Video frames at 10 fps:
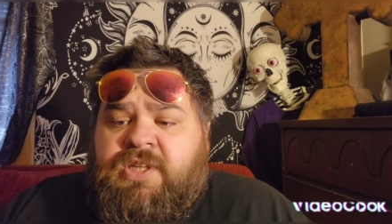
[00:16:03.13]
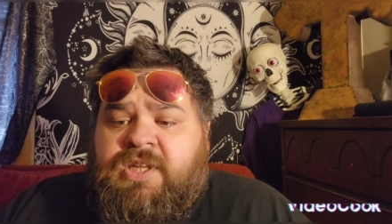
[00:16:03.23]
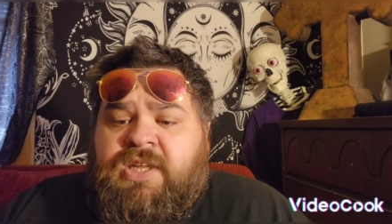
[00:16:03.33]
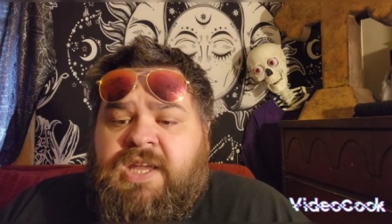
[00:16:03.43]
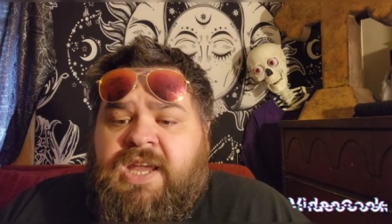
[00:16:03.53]

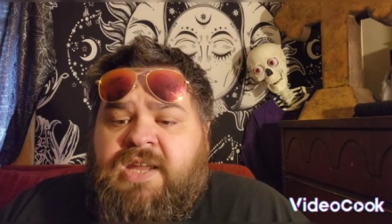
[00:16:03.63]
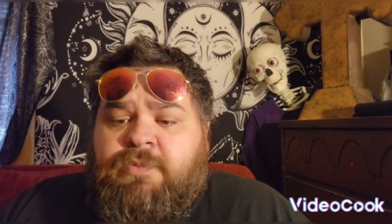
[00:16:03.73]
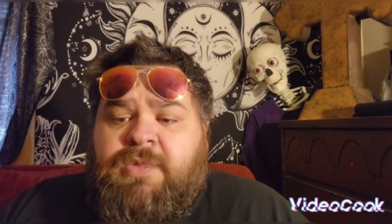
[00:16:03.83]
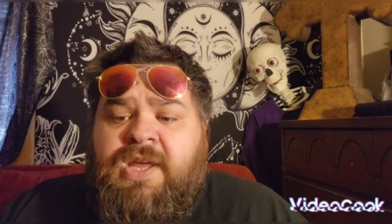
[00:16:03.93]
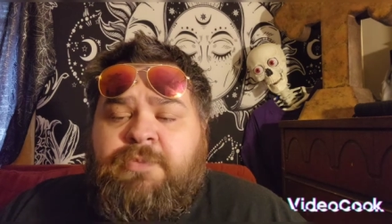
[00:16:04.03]
he
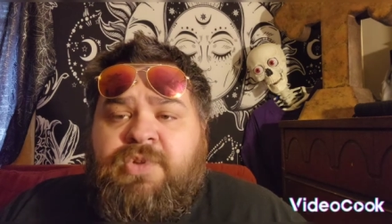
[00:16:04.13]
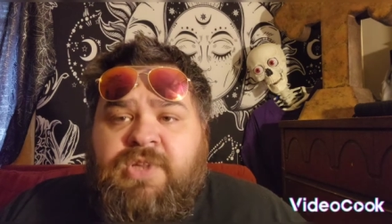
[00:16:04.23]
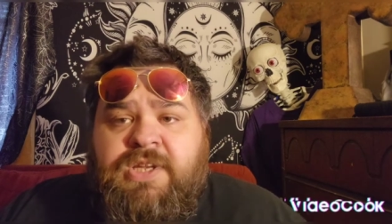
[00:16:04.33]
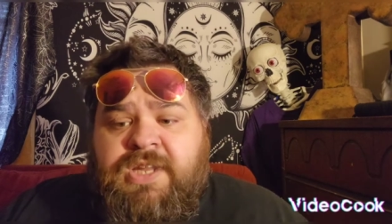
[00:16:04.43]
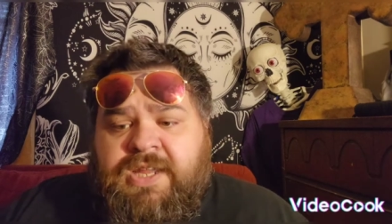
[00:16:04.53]
had met
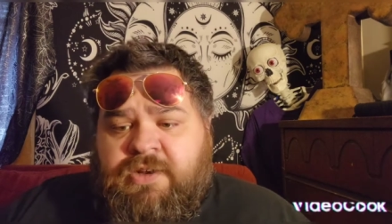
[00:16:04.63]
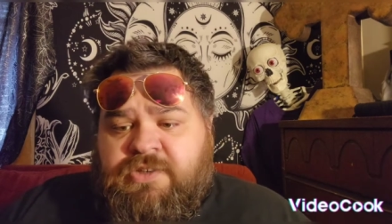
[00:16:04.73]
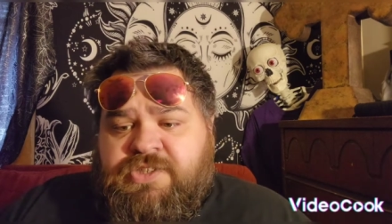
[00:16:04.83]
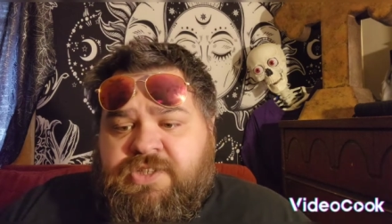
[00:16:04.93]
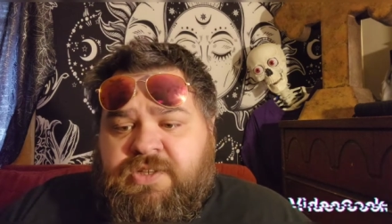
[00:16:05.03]
Belinda
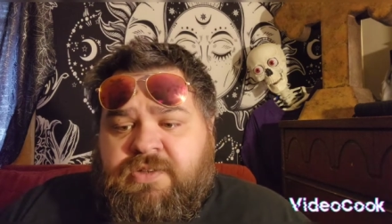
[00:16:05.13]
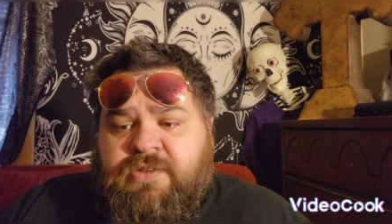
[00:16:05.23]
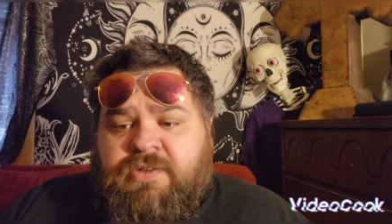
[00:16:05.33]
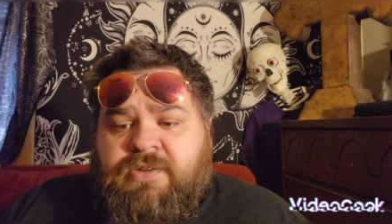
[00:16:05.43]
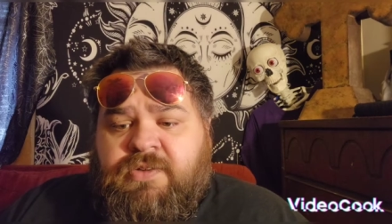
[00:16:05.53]
Anderson
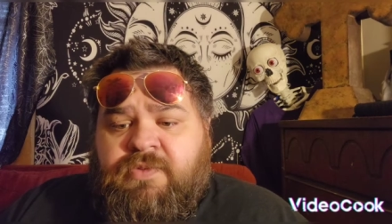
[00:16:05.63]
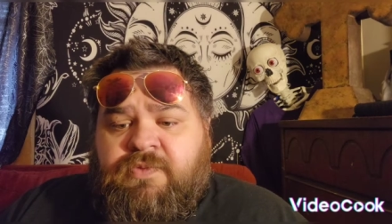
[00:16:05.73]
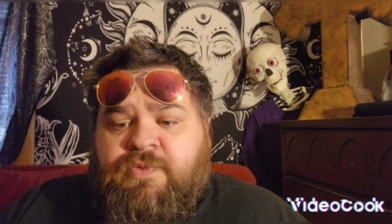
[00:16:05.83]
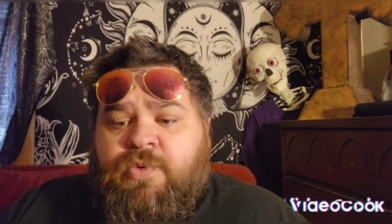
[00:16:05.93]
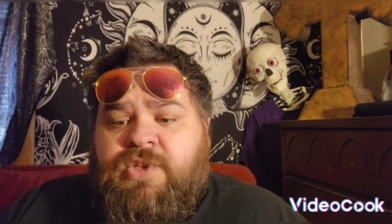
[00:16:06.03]

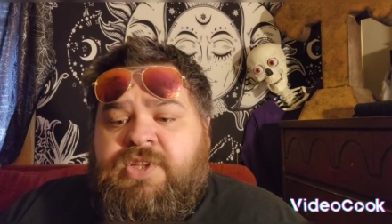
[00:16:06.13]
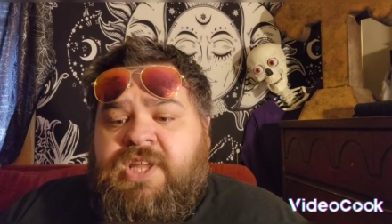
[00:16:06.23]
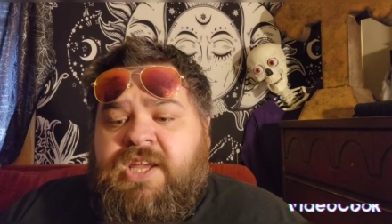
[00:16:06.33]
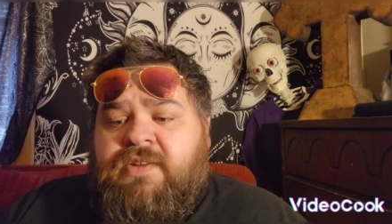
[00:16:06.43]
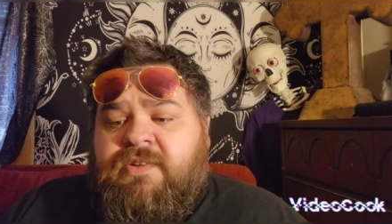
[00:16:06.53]
for the
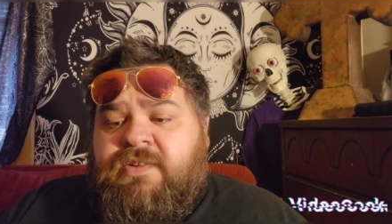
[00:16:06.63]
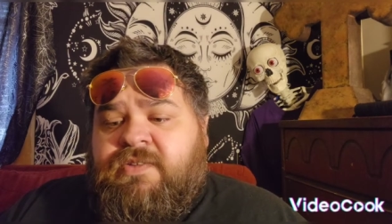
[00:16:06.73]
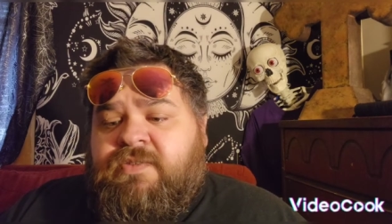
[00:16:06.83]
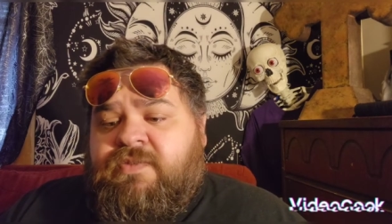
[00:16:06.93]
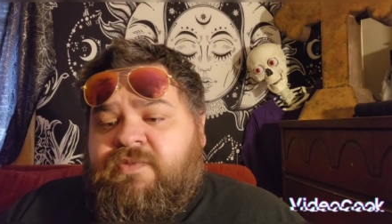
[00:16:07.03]
day,
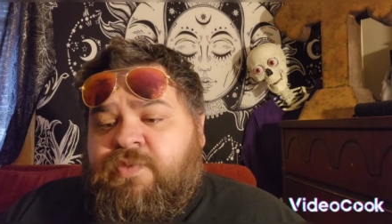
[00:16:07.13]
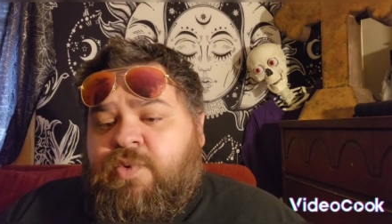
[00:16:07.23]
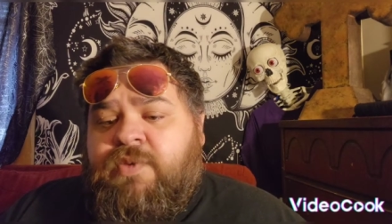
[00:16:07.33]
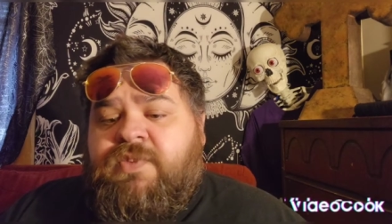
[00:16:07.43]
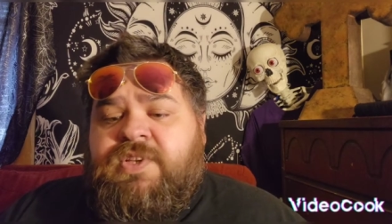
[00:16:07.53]

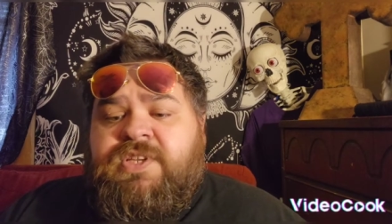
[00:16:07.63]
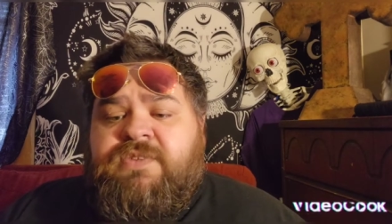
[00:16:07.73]
for the